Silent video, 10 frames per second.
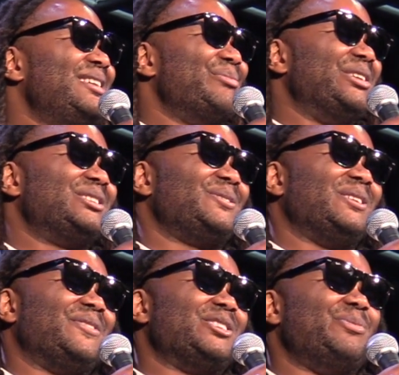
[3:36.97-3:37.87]
But
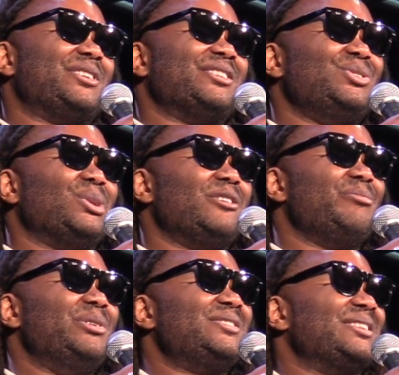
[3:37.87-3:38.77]
if it's because you
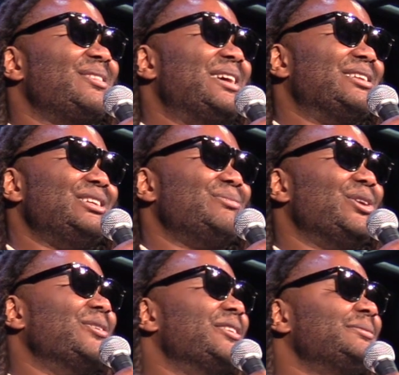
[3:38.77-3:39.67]
love music, then keep going.